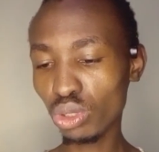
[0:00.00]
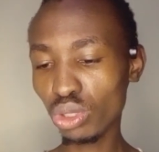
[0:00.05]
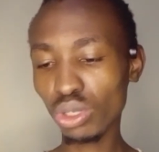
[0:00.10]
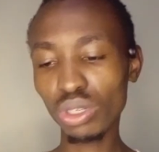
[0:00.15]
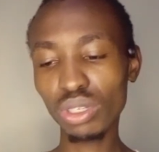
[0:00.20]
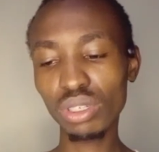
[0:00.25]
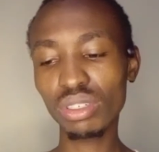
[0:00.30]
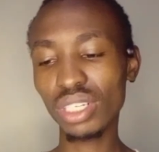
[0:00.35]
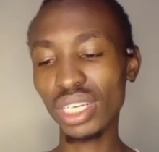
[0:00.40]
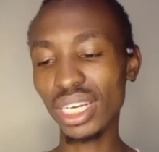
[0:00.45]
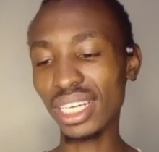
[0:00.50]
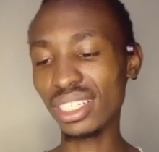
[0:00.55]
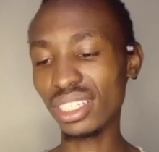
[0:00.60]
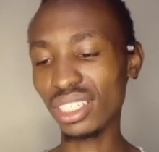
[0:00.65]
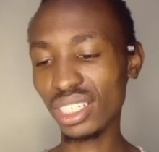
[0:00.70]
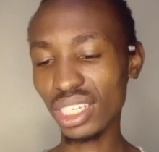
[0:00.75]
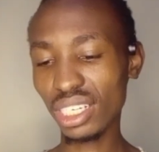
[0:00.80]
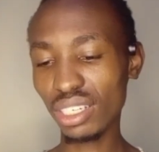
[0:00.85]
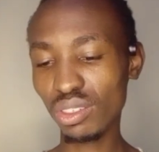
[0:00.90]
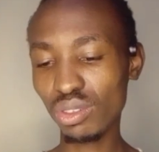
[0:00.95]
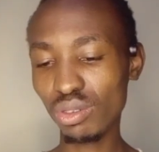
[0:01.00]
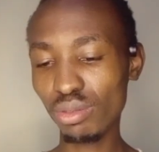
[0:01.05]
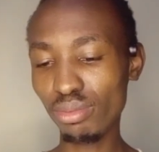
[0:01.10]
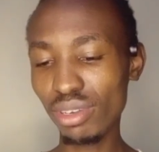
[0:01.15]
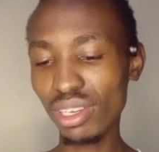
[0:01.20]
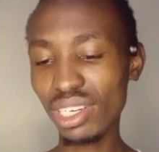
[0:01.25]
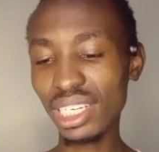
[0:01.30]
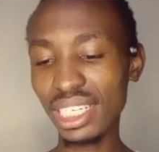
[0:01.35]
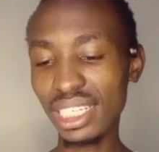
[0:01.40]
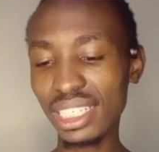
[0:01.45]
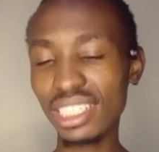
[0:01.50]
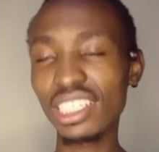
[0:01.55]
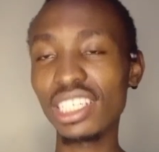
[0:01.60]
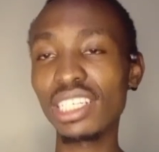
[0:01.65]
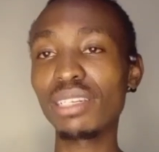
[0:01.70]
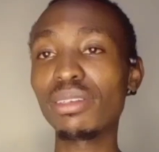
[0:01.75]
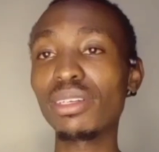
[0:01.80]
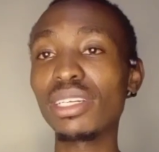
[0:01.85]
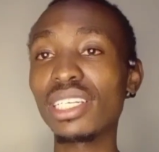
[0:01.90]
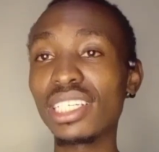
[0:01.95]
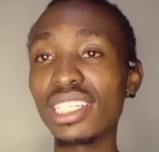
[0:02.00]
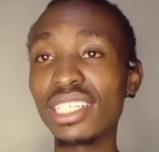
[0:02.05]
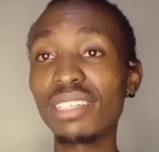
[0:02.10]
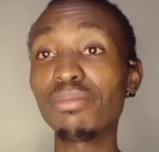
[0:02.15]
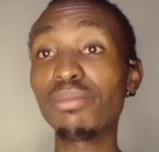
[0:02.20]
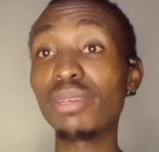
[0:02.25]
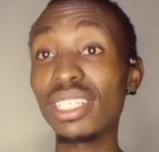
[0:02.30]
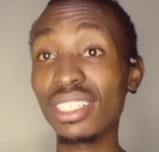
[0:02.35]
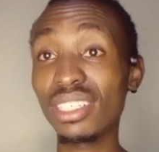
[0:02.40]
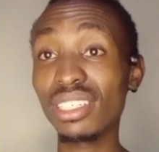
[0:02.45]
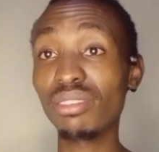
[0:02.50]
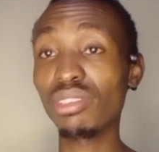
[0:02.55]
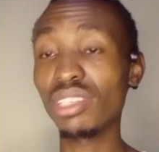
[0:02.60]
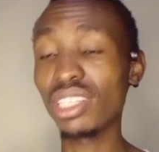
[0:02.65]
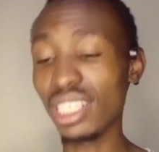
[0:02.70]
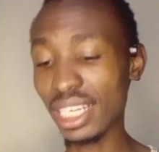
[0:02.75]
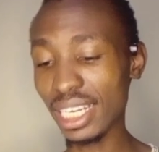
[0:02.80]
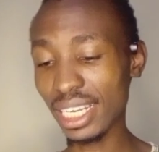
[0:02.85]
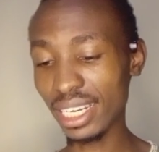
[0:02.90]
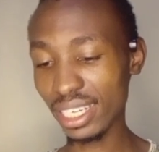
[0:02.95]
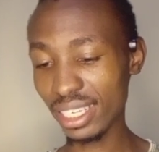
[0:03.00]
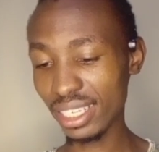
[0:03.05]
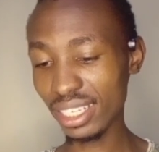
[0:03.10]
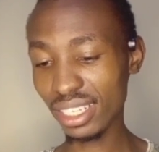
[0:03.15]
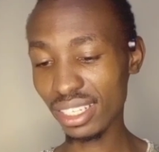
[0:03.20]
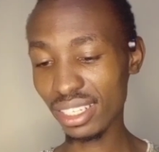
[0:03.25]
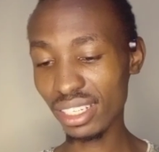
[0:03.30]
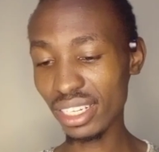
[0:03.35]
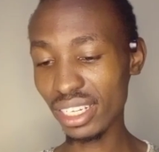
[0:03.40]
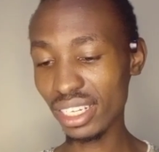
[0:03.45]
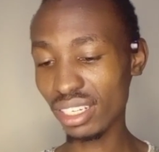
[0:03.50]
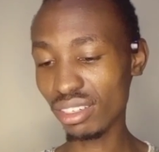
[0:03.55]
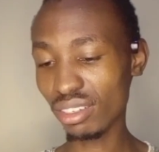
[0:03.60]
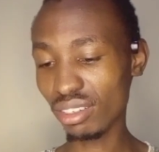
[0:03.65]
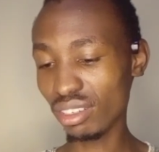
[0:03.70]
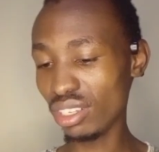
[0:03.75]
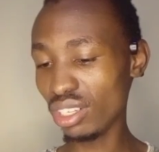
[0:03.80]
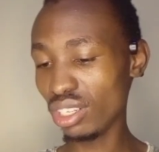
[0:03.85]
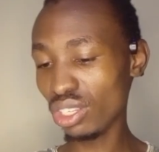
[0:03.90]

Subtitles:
talk and try to build intimacy with Canadians, then